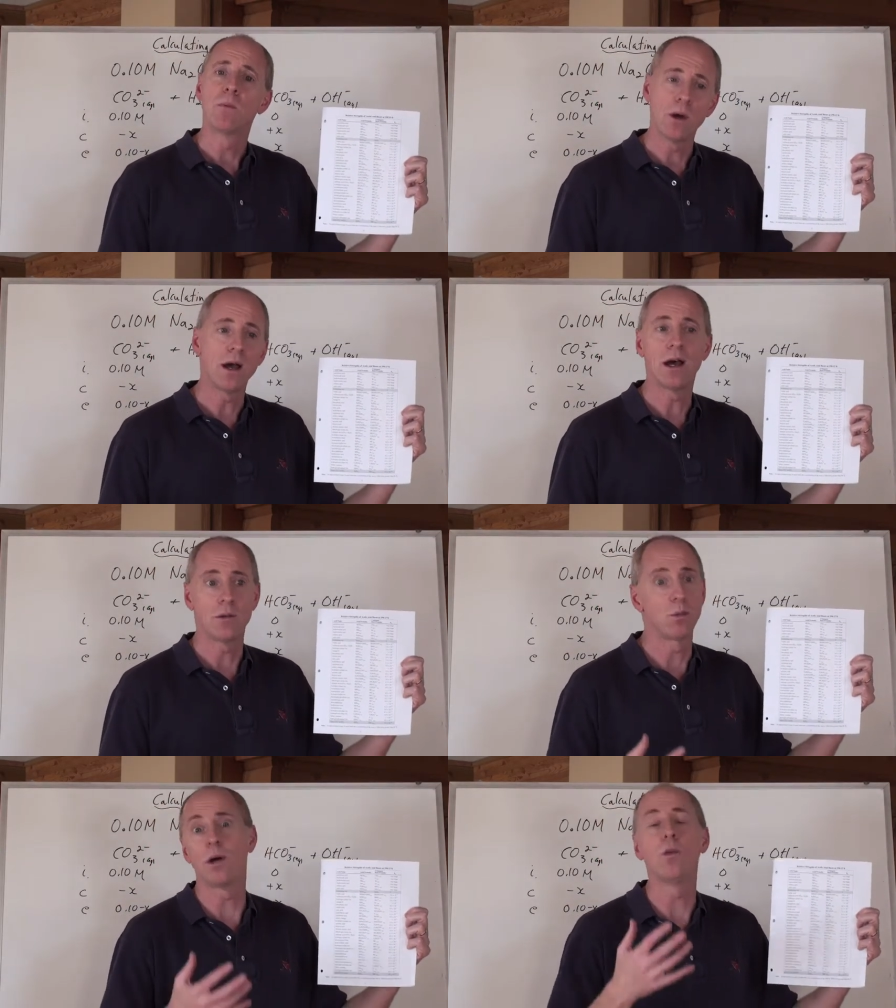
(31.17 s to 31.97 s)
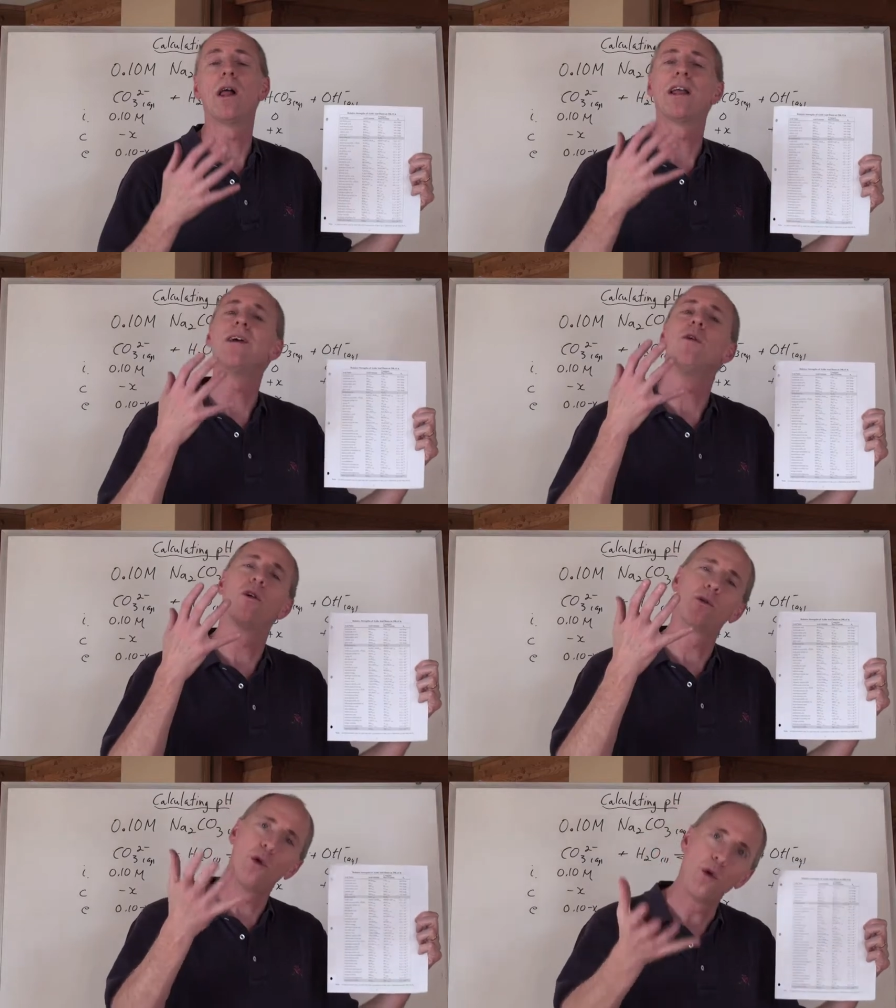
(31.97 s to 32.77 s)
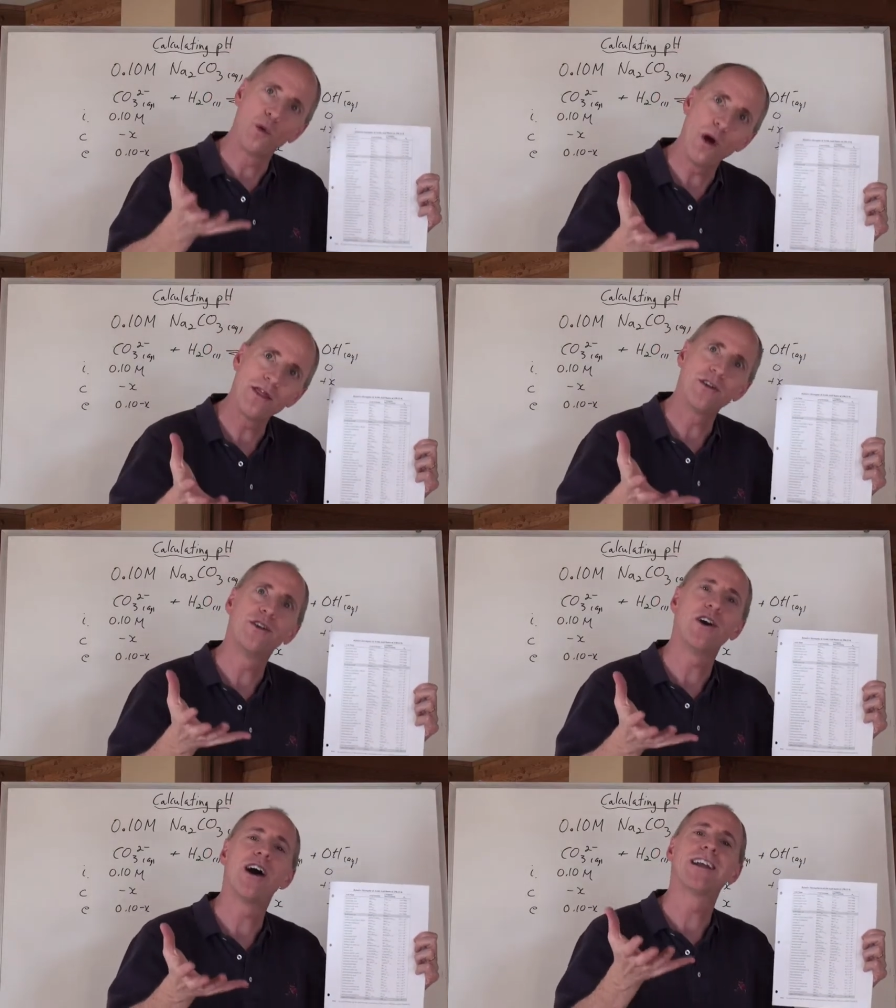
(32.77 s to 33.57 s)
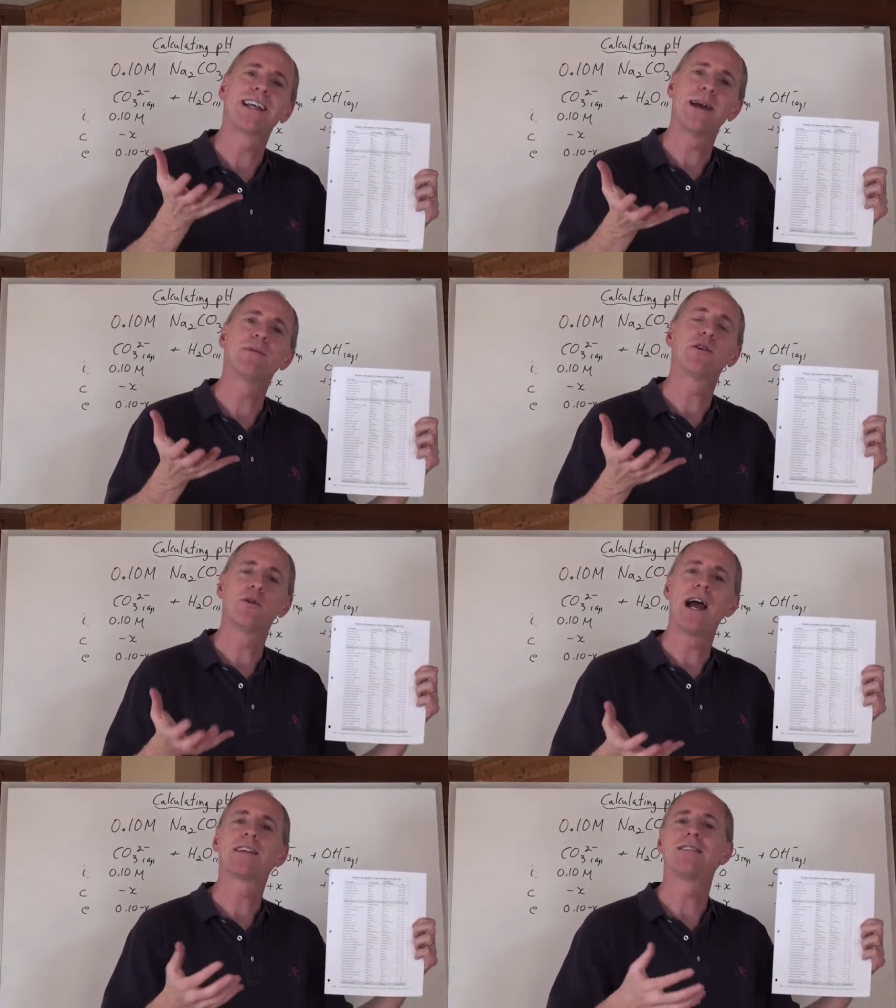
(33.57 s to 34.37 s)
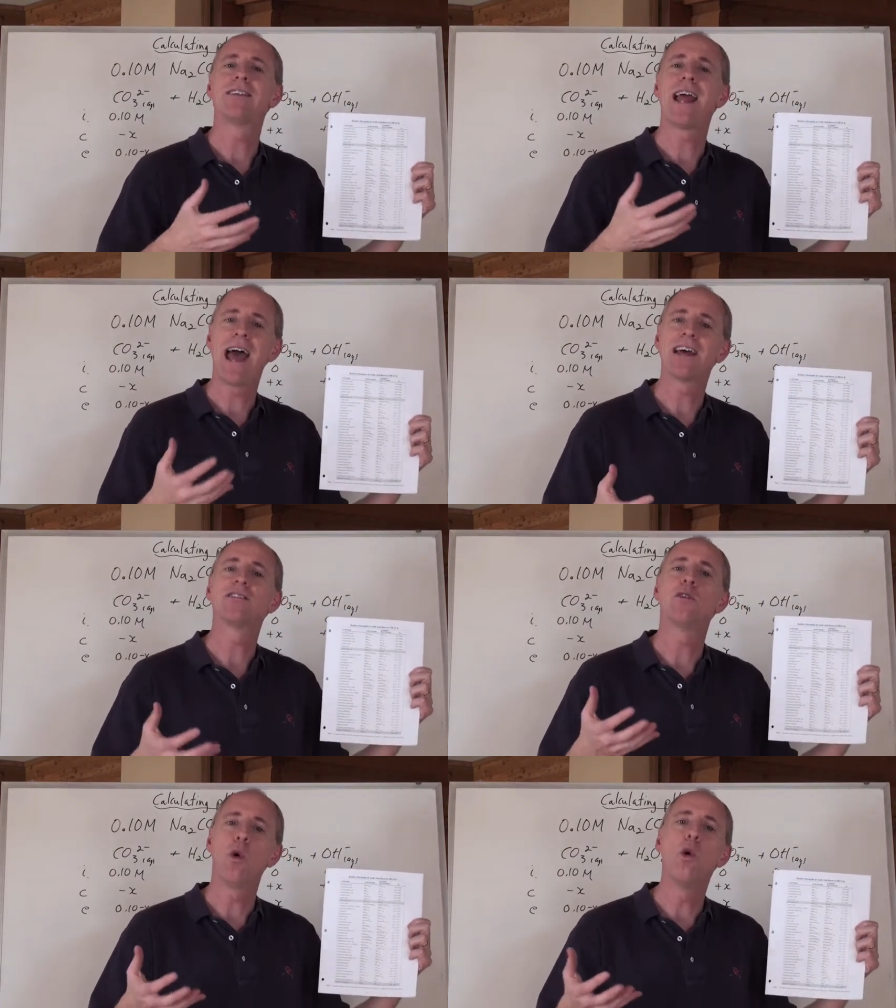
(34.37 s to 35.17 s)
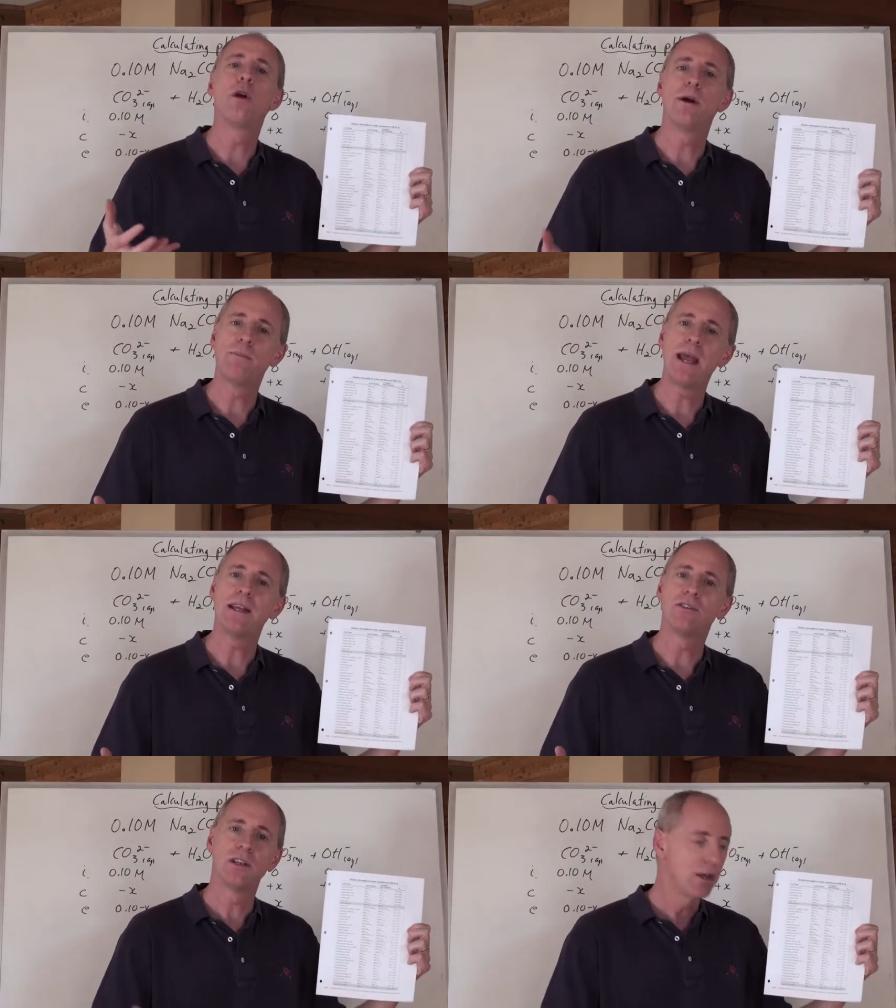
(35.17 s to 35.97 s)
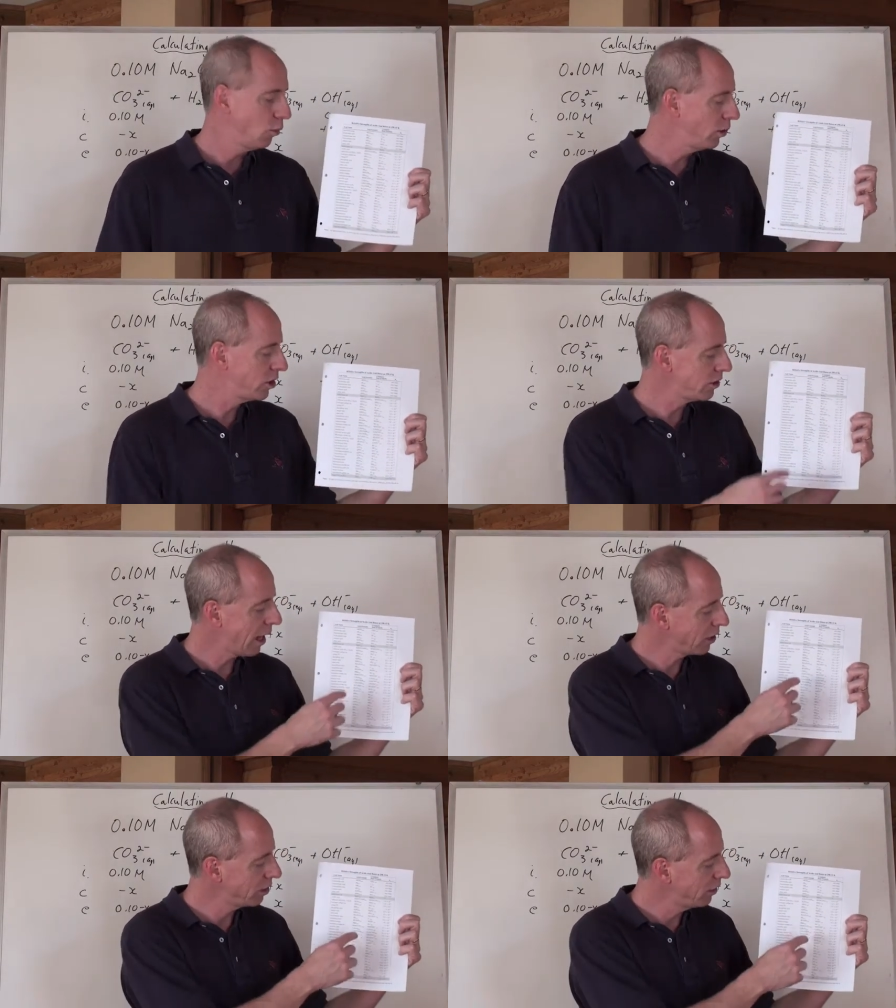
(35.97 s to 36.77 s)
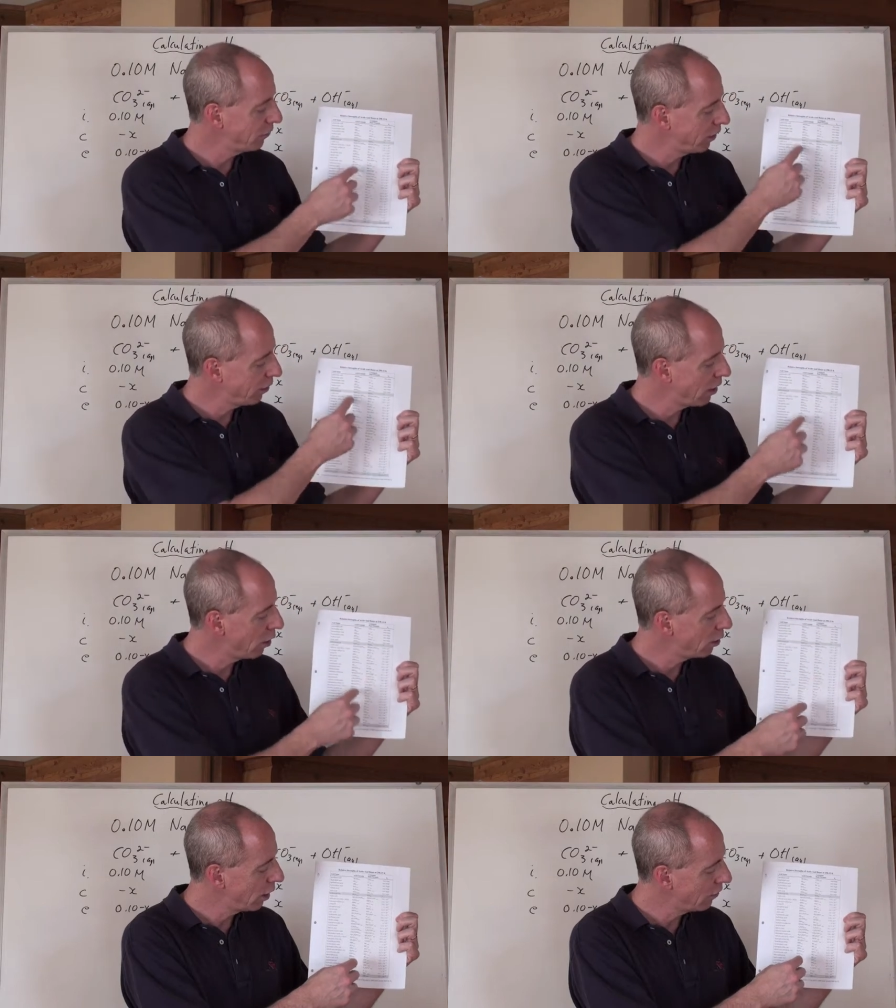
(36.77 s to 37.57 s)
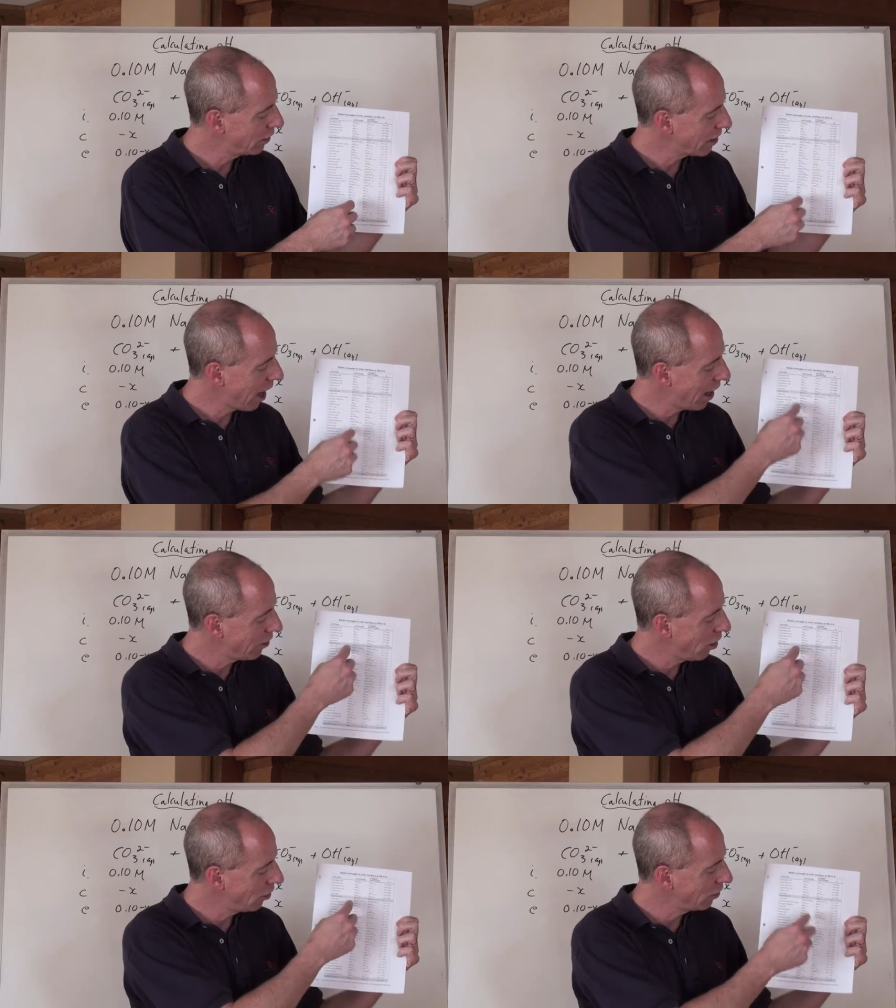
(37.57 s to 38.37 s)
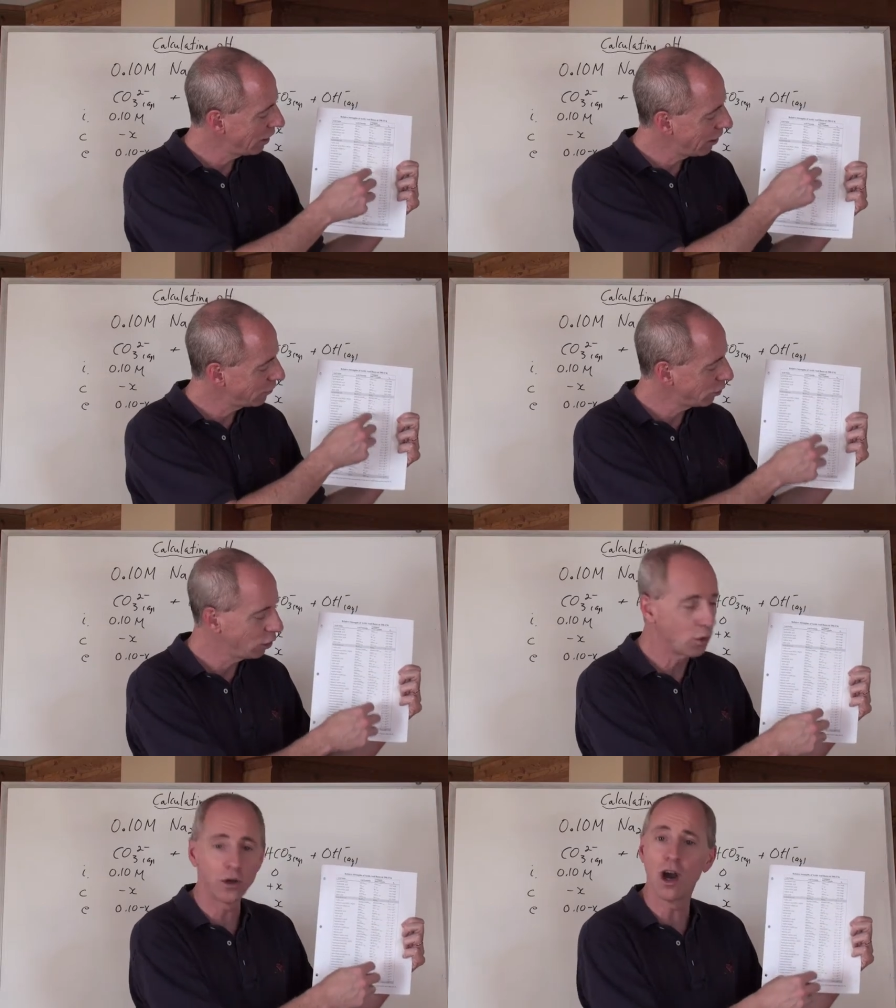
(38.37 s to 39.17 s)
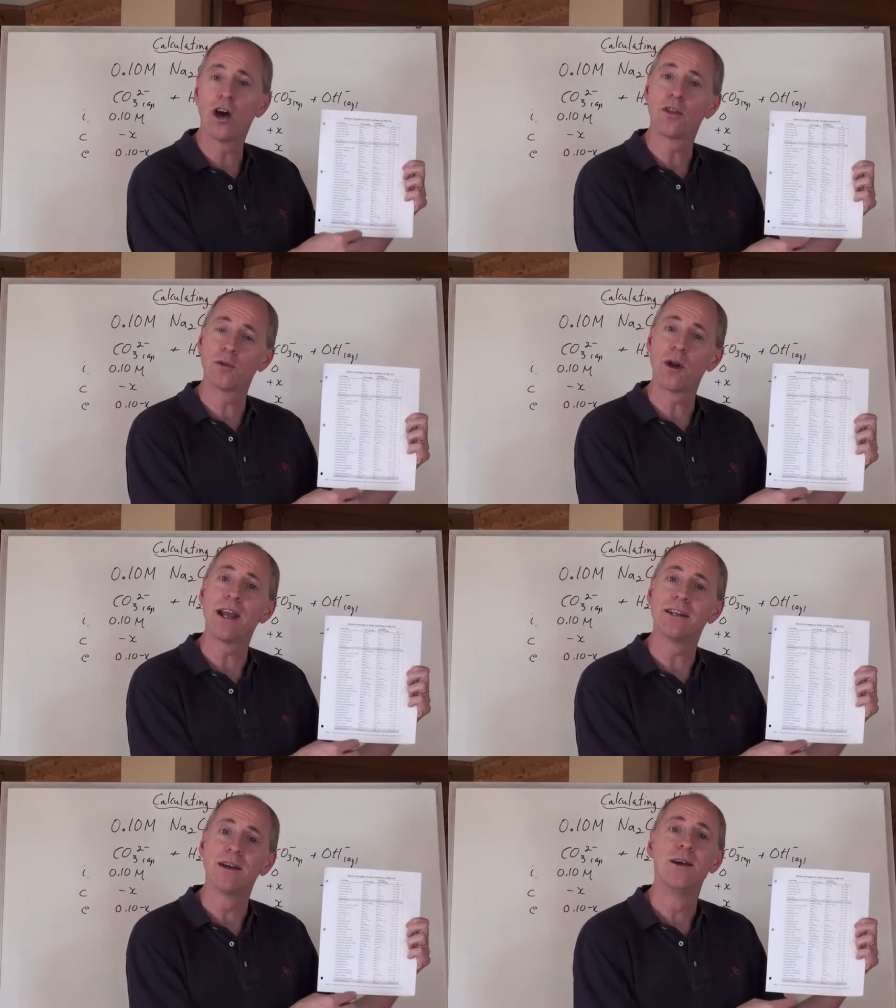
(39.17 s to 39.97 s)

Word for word: Well, uh, well or, or whether or not a chemical reacts as an acid or a base. Well, just actually figure out if it's higher on the left or lower on the right.